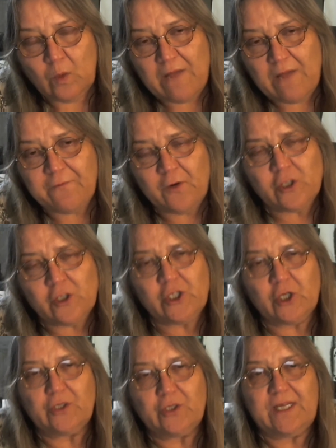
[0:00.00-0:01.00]
When I
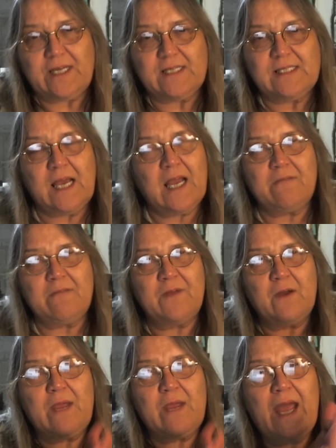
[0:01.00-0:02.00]
first heard this, I
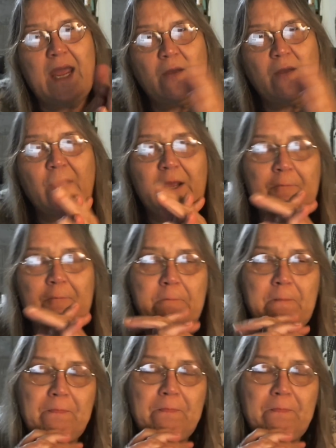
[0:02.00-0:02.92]
got very angry.